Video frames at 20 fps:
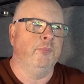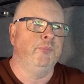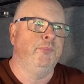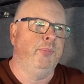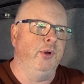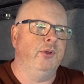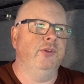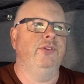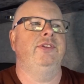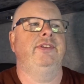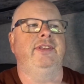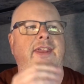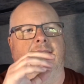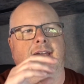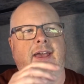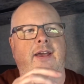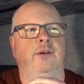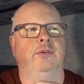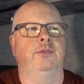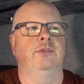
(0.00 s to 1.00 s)
buttoned
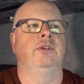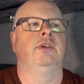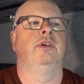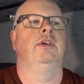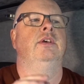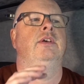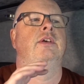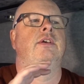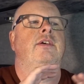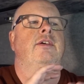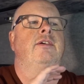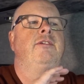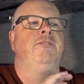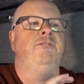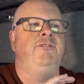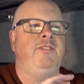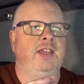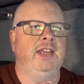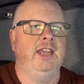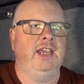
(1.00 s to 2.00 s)
down,
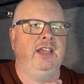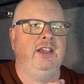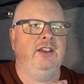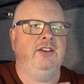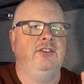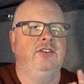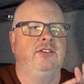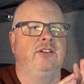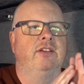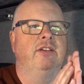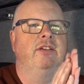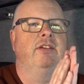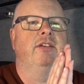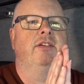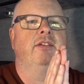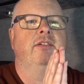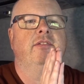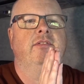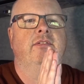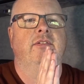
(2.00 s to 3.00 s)
finished
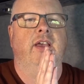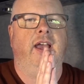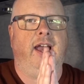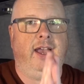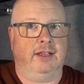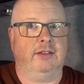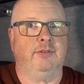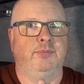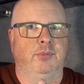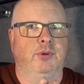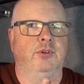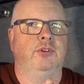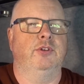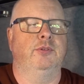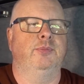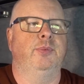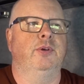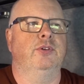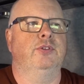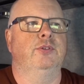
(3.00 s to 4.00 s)
as much as
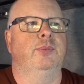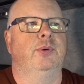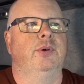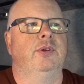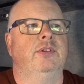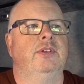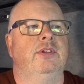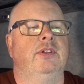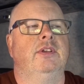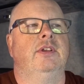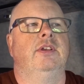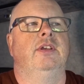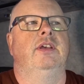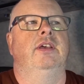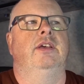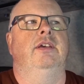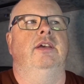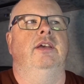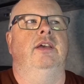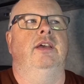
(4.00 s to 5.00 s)
possible.
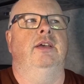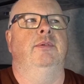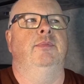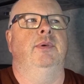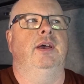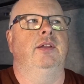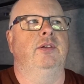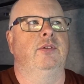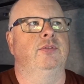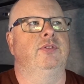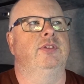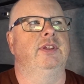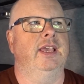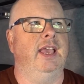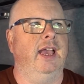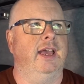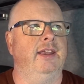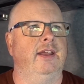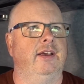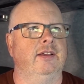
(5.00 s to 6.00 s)
And obviously
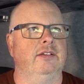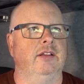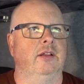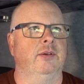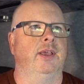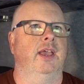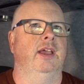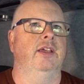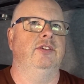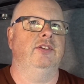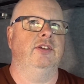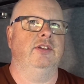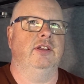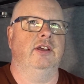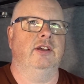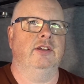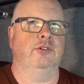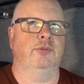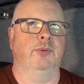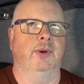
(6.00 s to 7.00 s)
get a nice location,
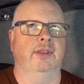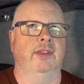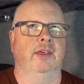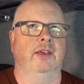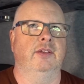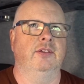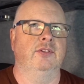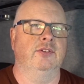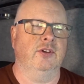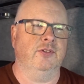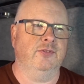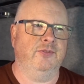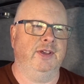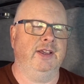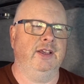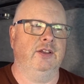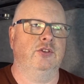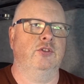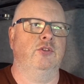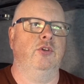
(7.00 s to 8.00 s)
nice weather. So
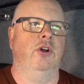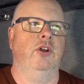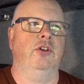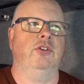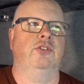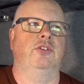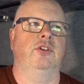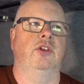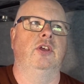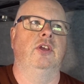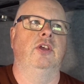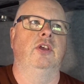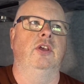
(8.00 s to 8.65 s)
fingers crossed,